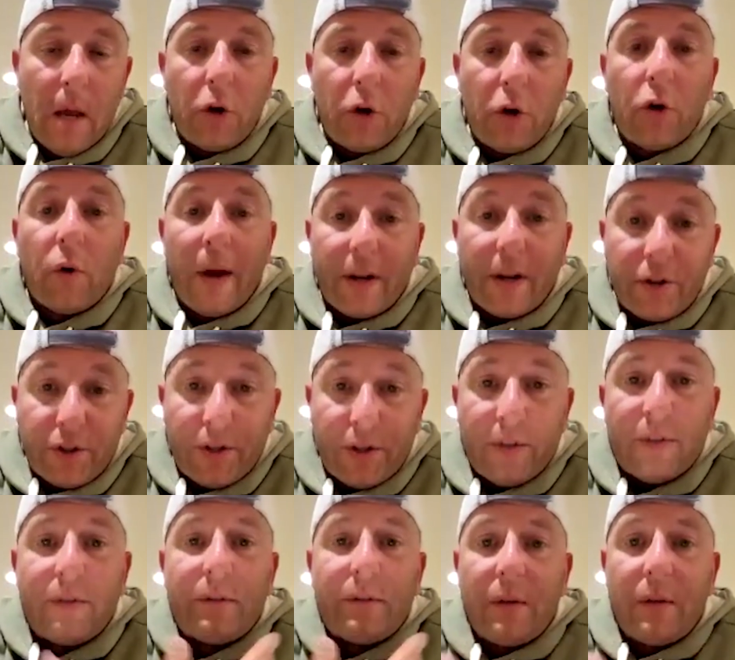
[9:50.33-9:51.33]

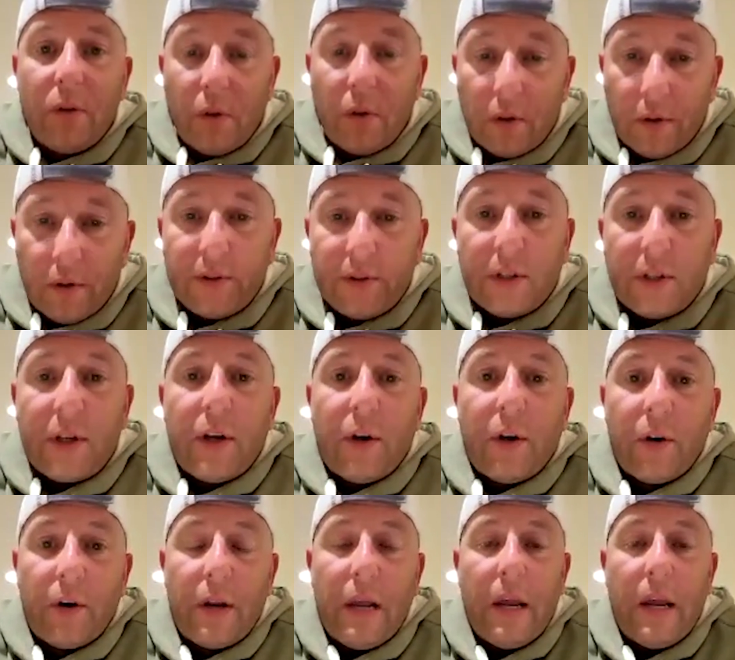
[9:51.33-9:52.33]
corrections and nuclear
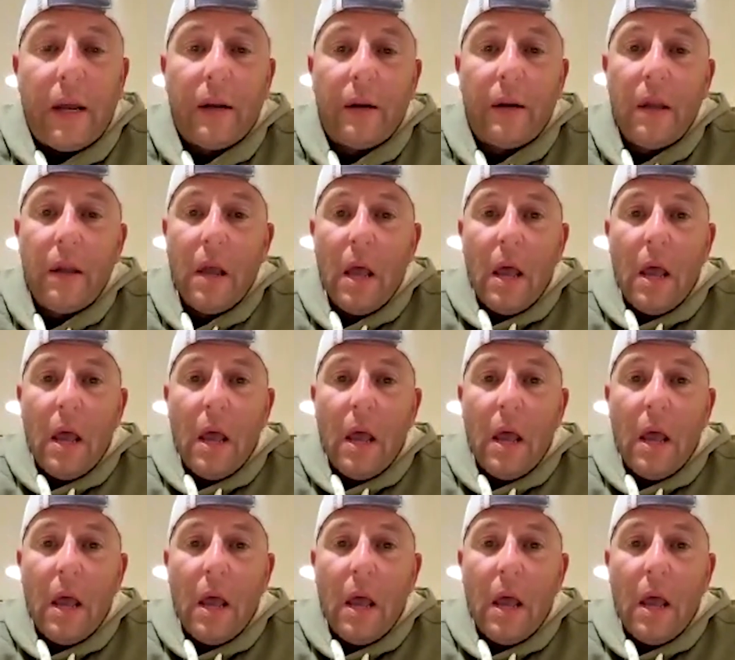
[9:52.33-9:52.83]
security, and